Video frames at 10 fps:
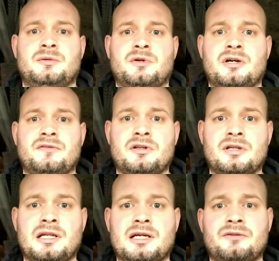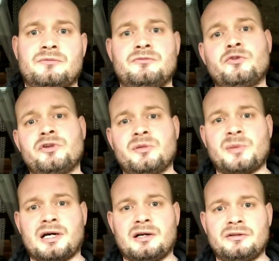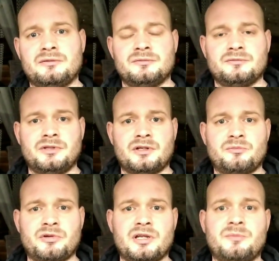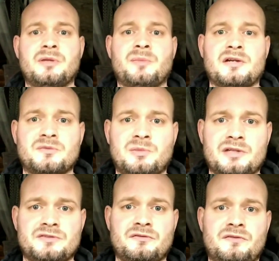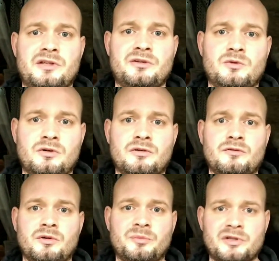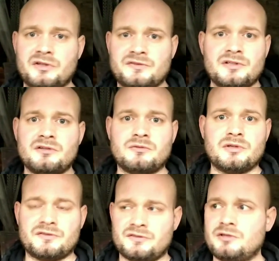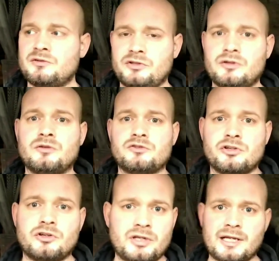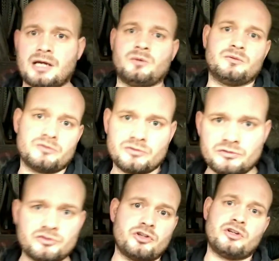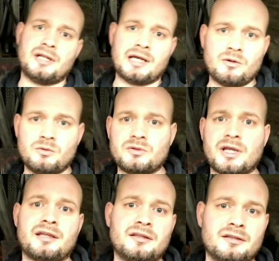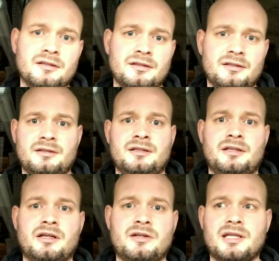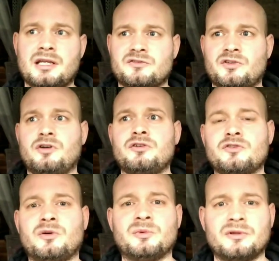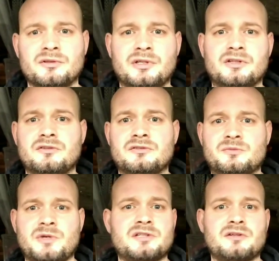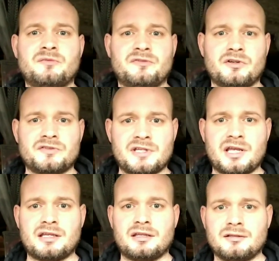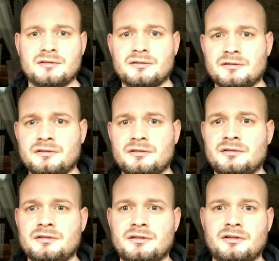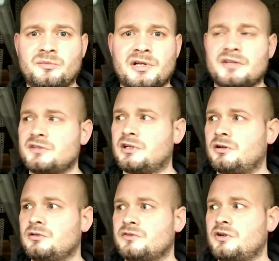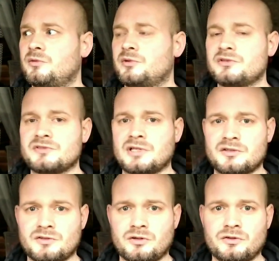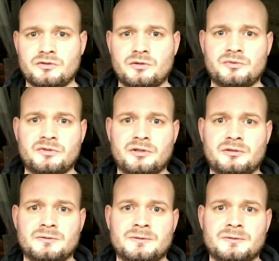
you might have a lad running about and bringing your bags of plaster, filling the water up, but it's still you churning out all day, and it gets tiresome. It does, especially I'm 38 and I've been at it a long time. It does get tiresome. So